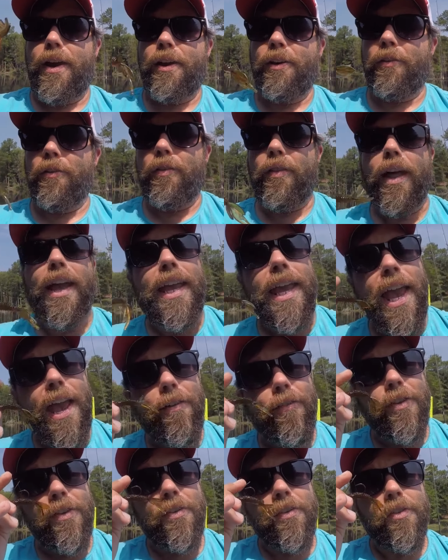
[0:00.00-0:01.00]
like
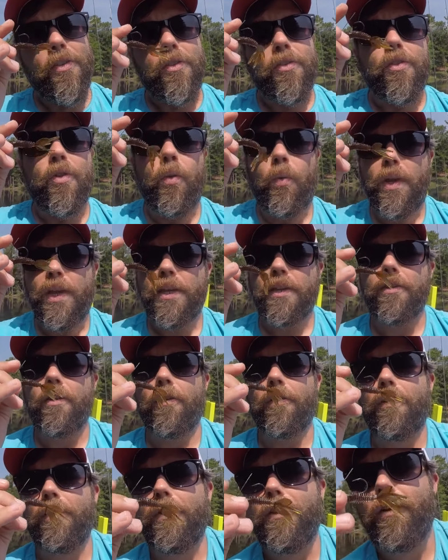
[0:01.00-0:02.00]
having the weed
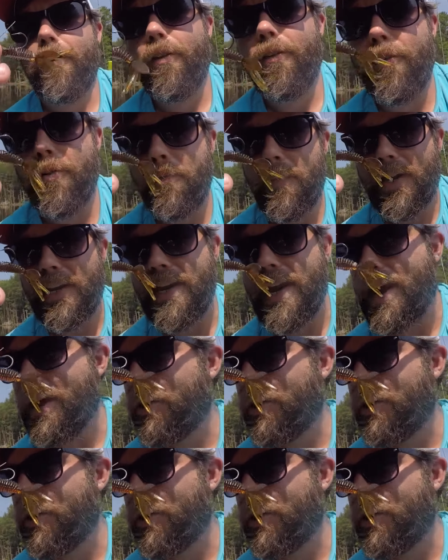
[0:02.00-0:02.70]
guard on my Ned